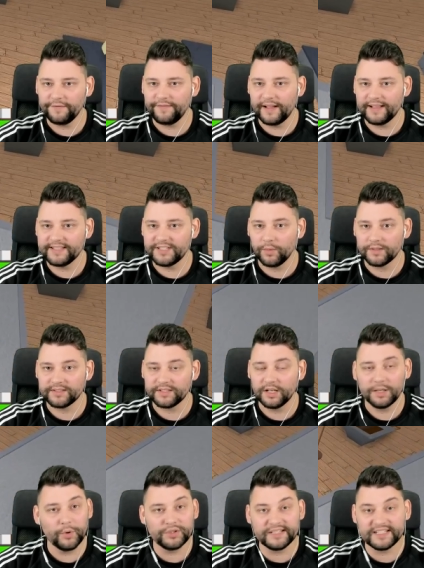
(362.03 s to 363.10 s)
not the fancy ones. They're
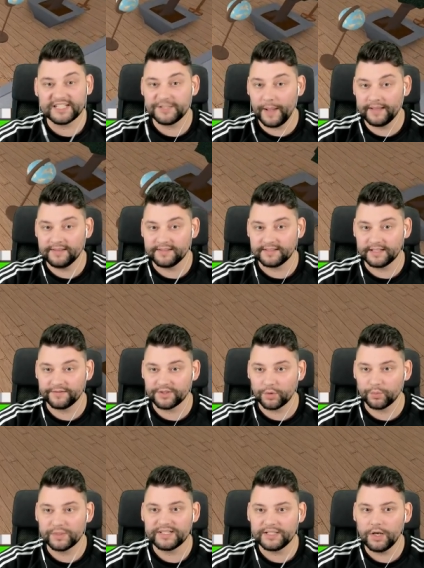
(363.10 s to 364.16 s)
not the most expensive,
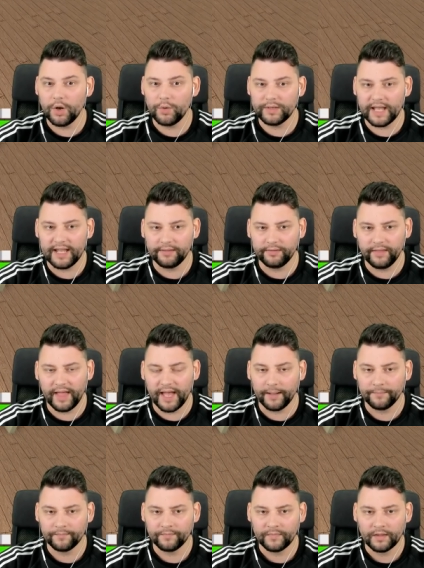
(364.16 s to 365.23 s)
so we're still okay
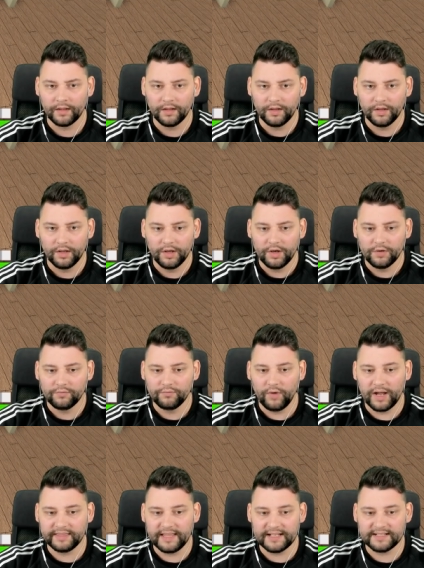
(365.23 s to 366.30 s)
there.
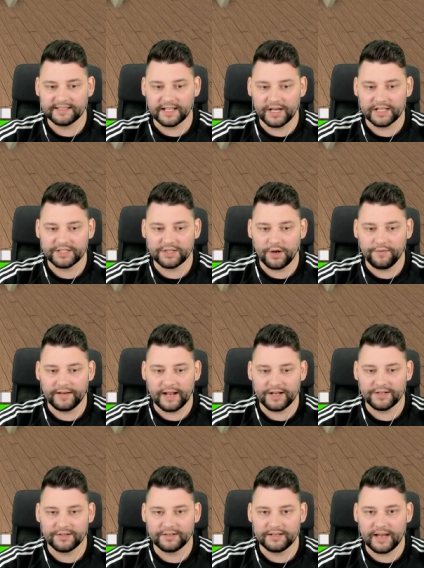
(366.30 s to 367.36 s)
Right, this then. Let's go for
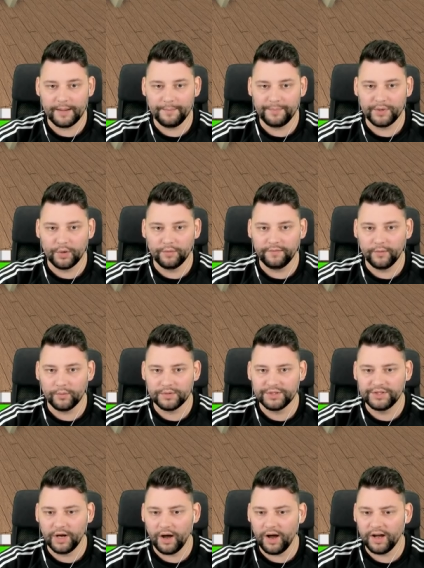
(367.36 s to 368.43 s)
that, that beautiful
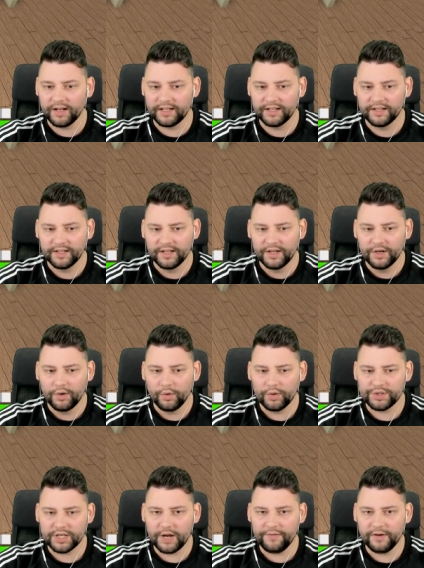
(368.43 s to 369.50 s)
dark.
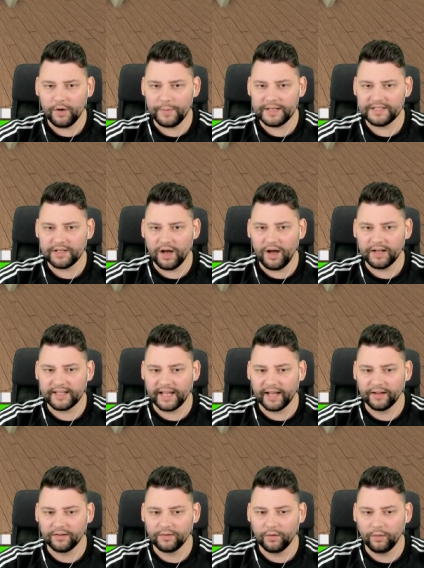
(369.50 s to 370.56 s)
We should go for a little bit
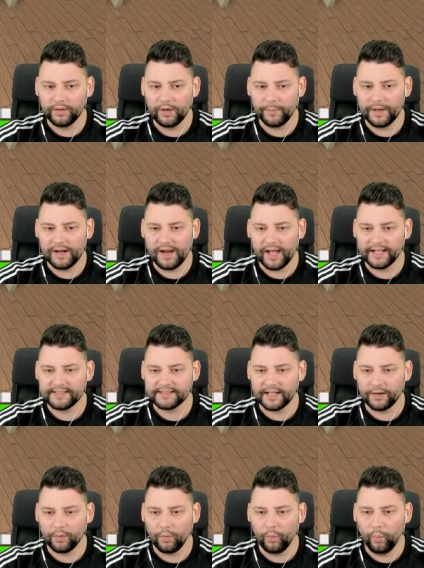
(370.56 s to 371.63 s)
darker or a little bit
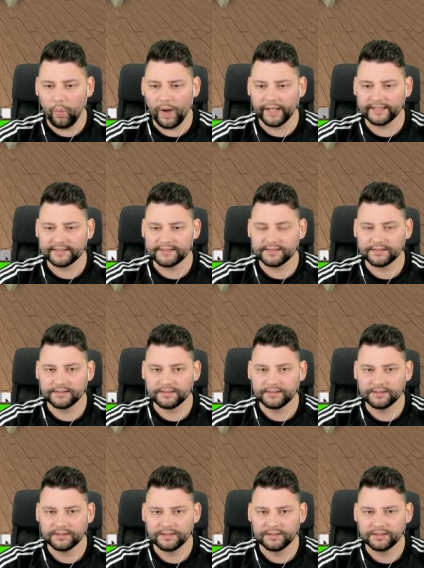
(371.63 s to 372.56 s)
lighter or white.